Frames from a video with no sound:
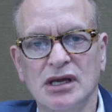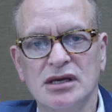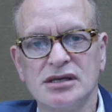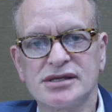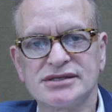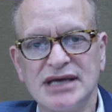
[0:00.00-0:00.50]

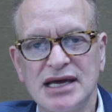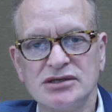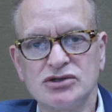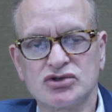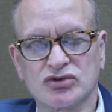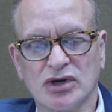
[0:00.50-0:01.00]

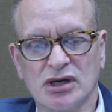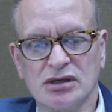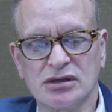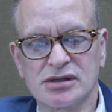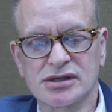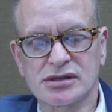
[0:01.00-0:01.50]
Statin
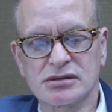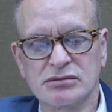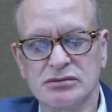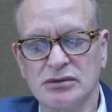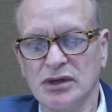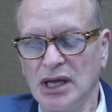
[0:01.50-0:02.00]
drugs
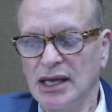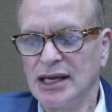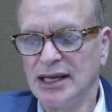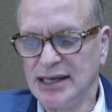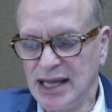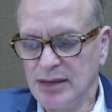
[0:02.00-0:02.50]

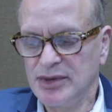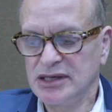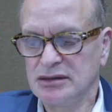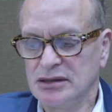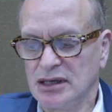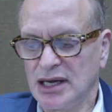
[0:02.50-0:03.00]

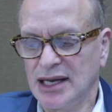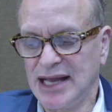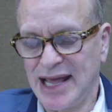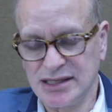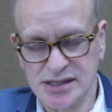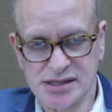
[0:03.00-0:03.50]
inhibit an
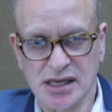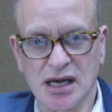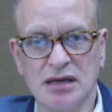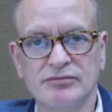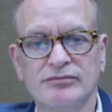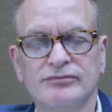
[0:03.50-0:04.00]

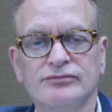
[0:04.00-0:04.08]
enzyme,